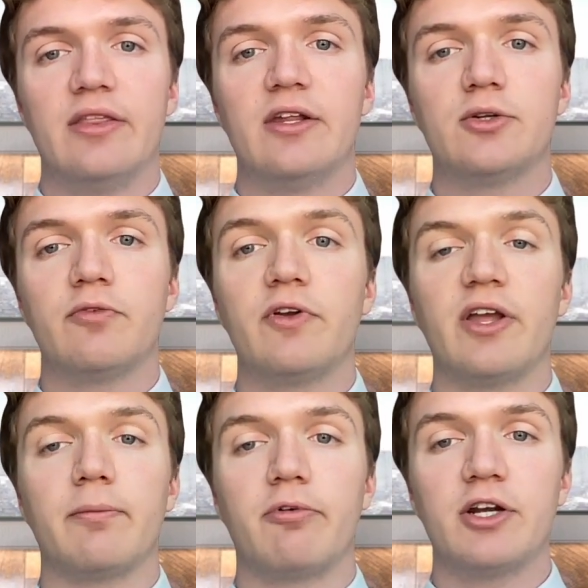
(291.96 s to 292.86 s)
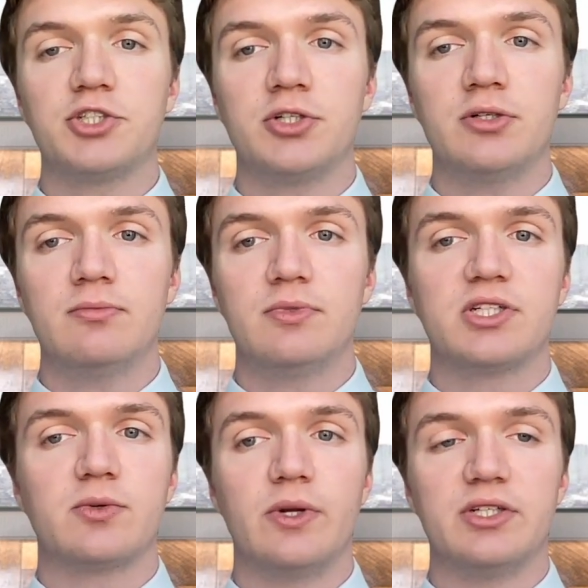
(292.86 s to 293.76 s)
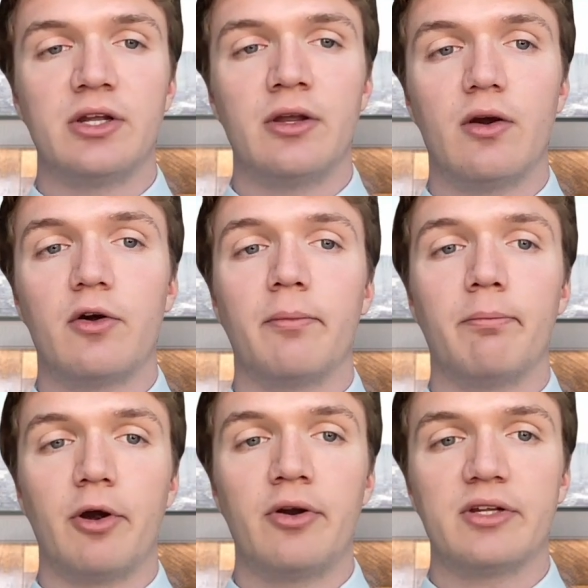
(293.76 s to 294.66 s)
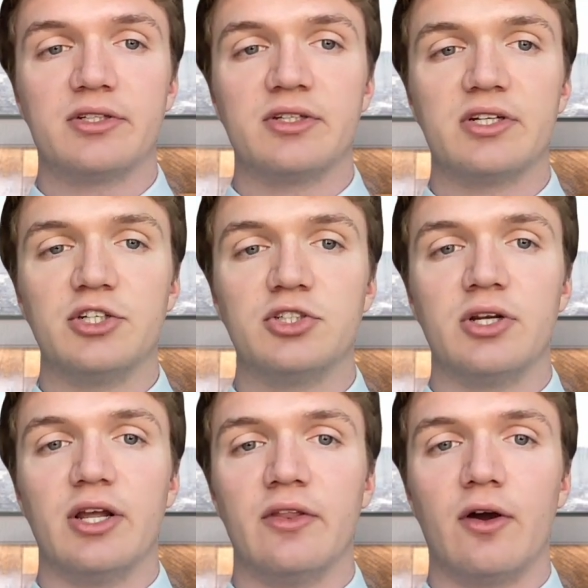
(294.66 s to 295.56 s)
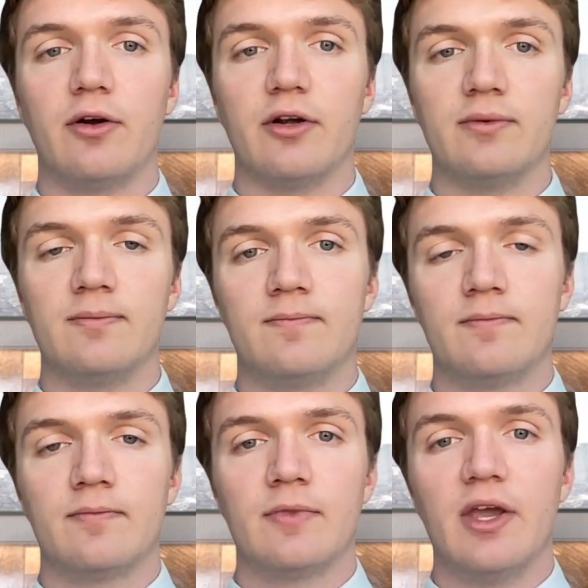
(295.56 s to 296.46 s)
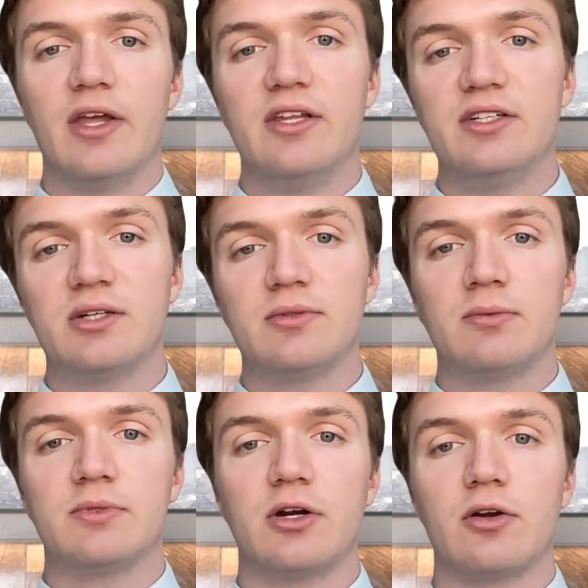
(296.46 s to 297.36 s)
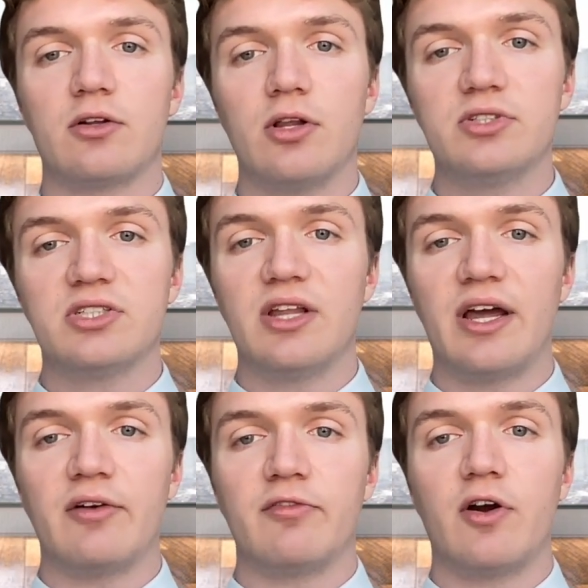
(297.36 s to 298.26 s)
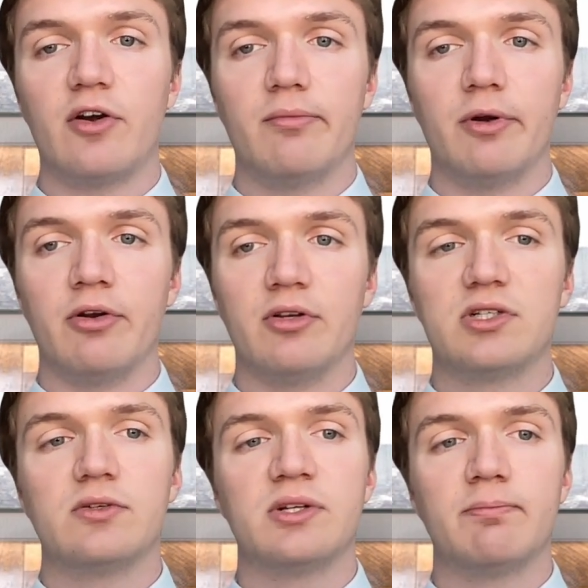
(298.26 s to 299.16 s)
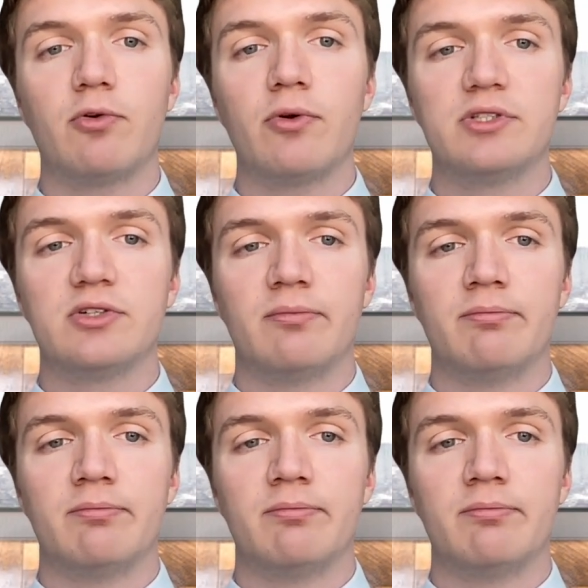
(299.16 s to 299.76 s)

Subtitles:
This would feel like pressure, squeezing, or a burning sensation in the heart. These symptoms are close to that of heartburn, so it's important to